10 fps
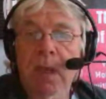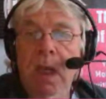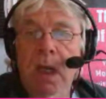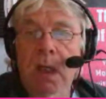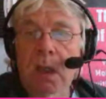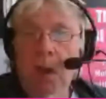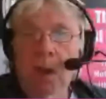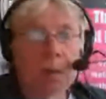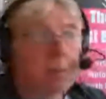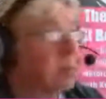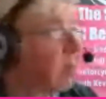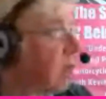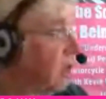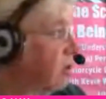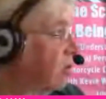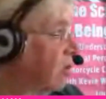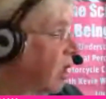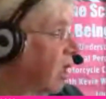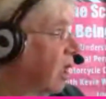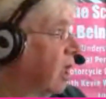It's
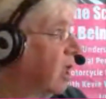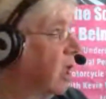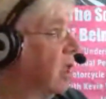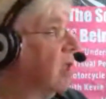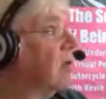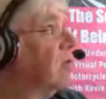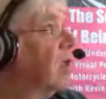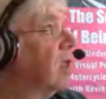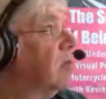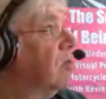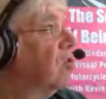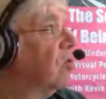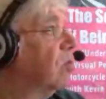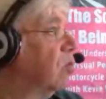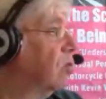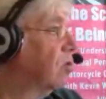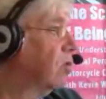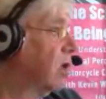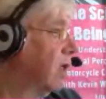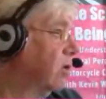a fairly miserable
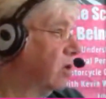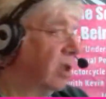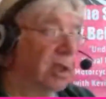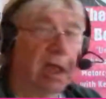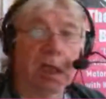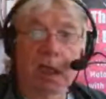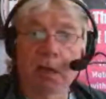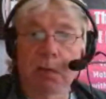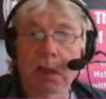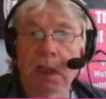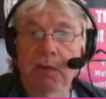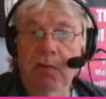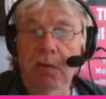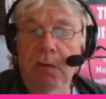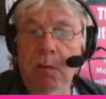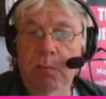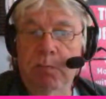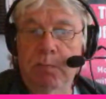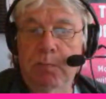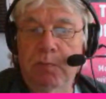grey-looking day here in London. Not
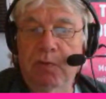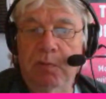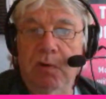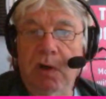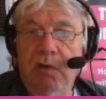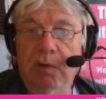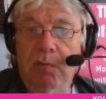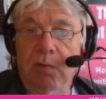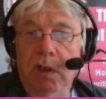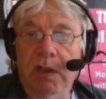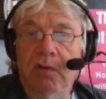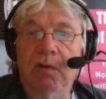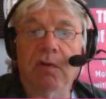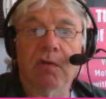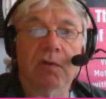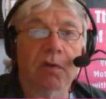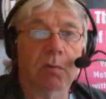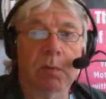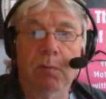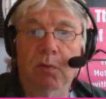surprising really since
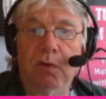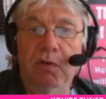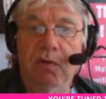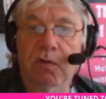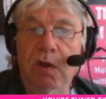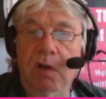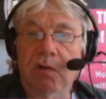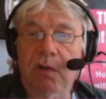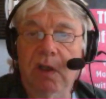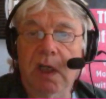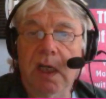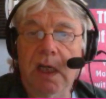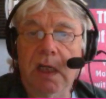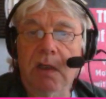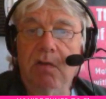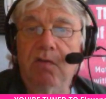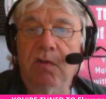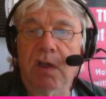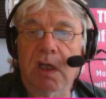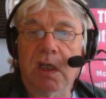Wimbledon started, and
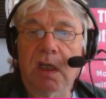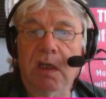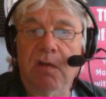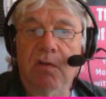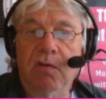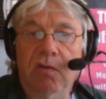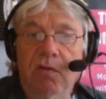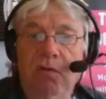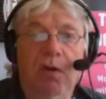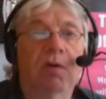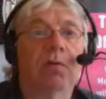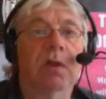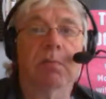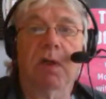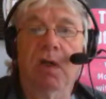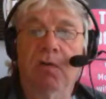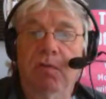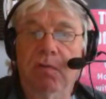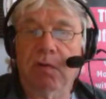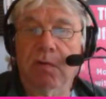today is show number
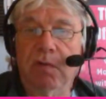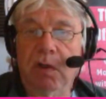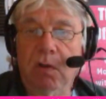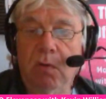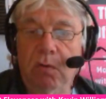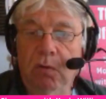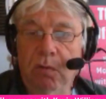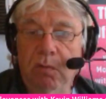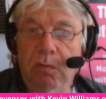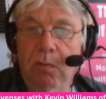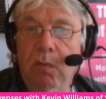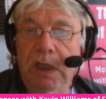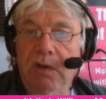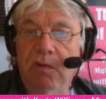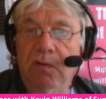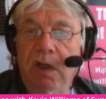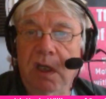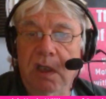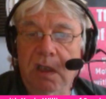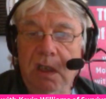150 on Wednesday
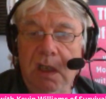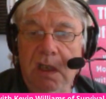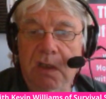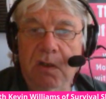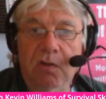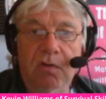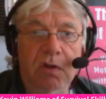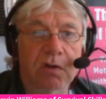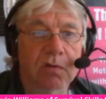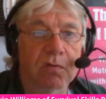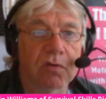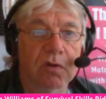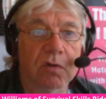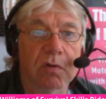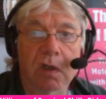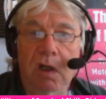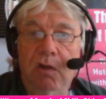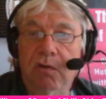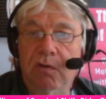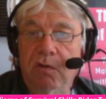the 30th of June, the
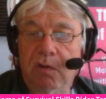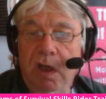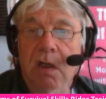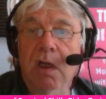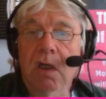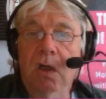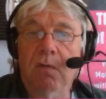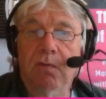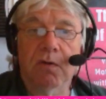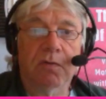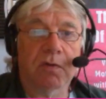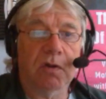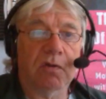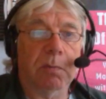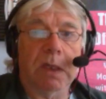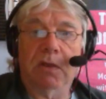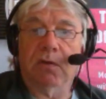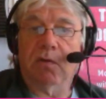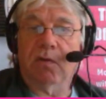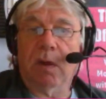last day of the first month
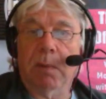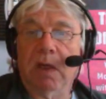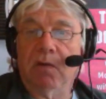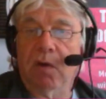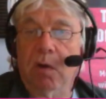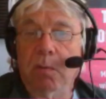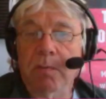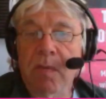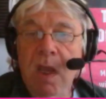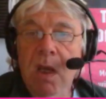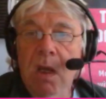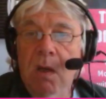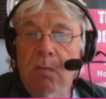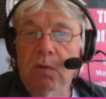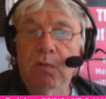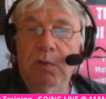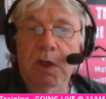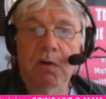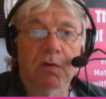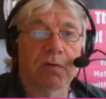of summer. So what have we
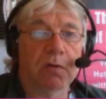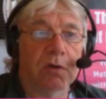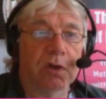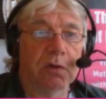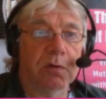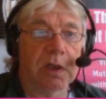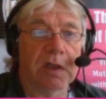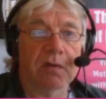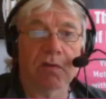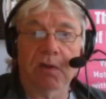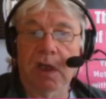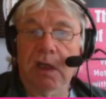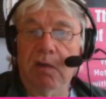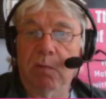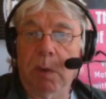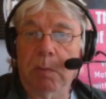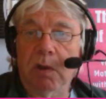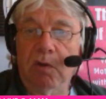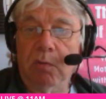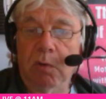got for you in today's
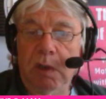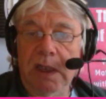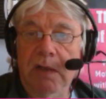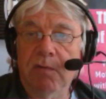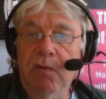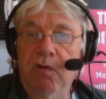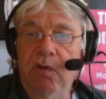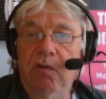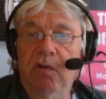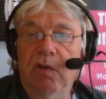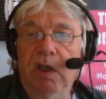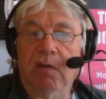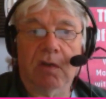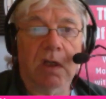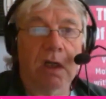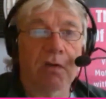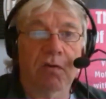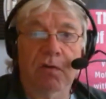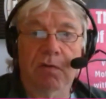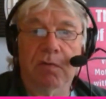webcast? Well, Elevenses has hit
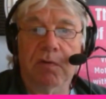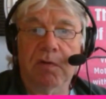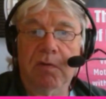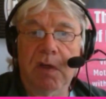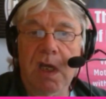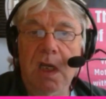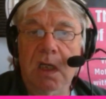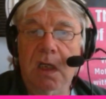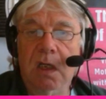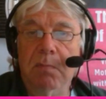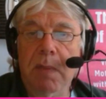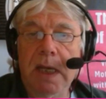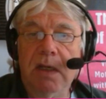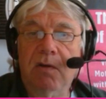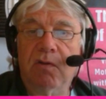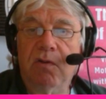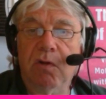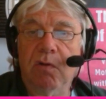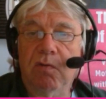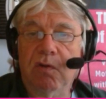150. Mag's new
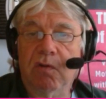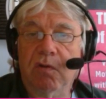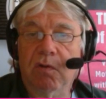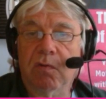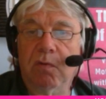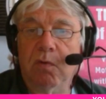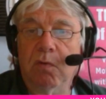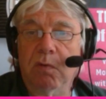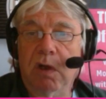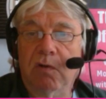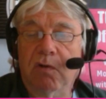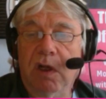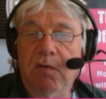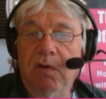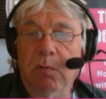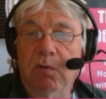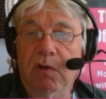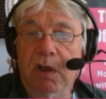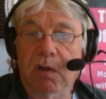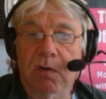vision for road safety, we'll
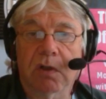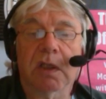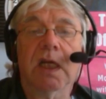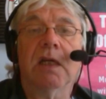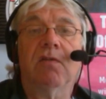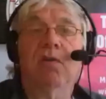take a look at that.